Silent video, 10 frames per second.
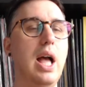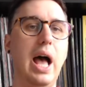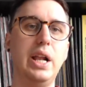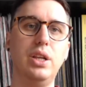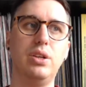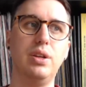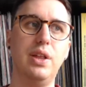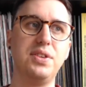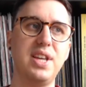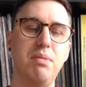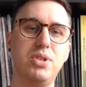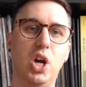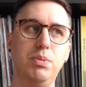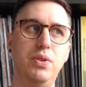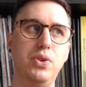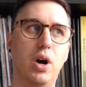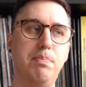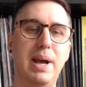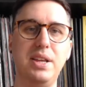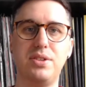and at the same time you've got a
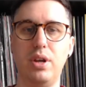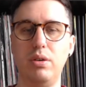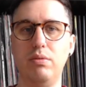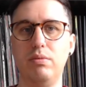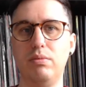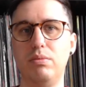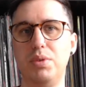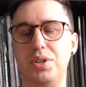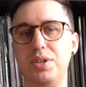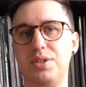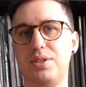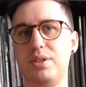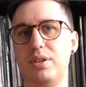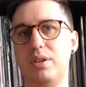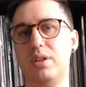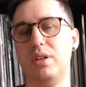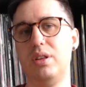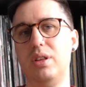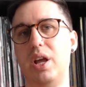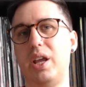bass note which is
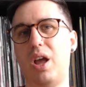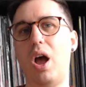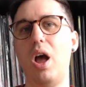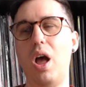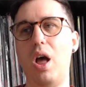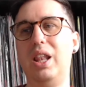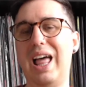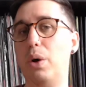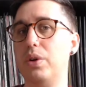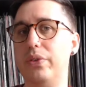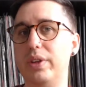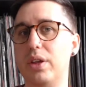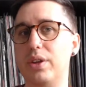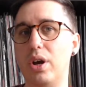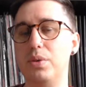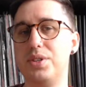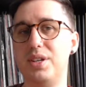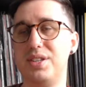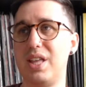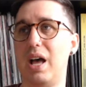like louder than the other notes and
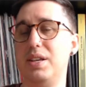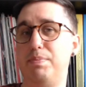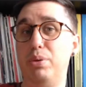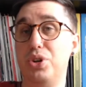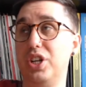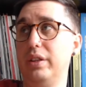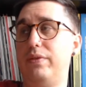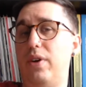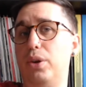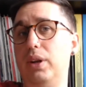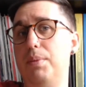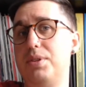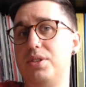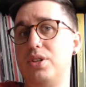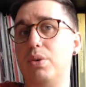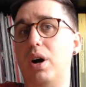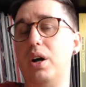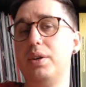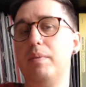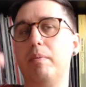is pushing the final limiter too
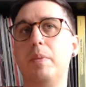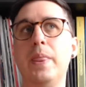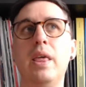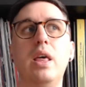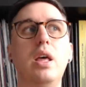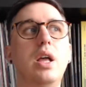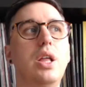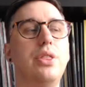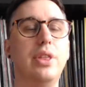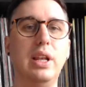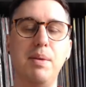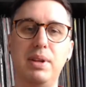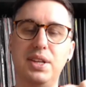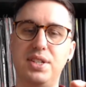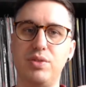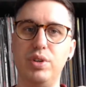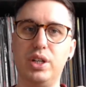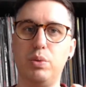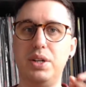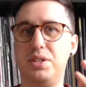hard, the Limitless is a really
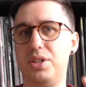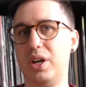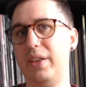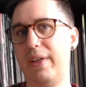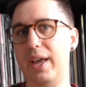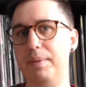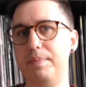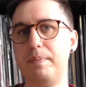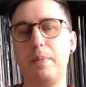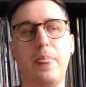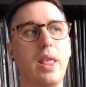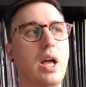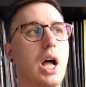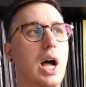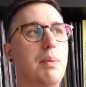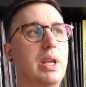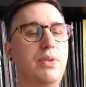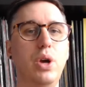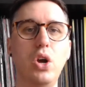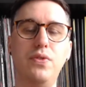good way to tucking that in. If
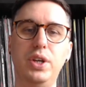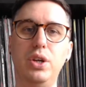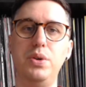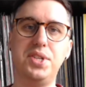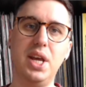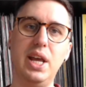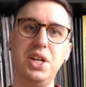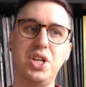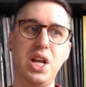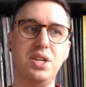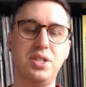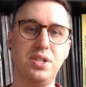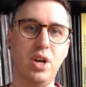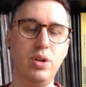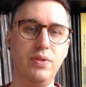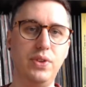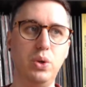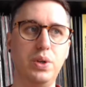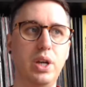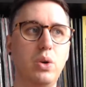you overuse it, it changes the tone of the
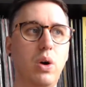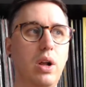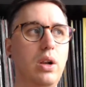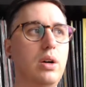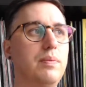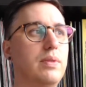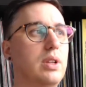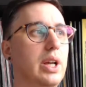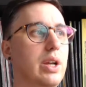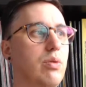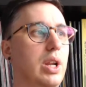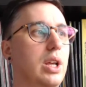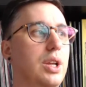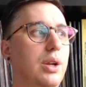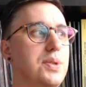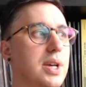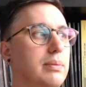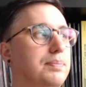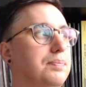audio quite a lot, like it re-EQs it.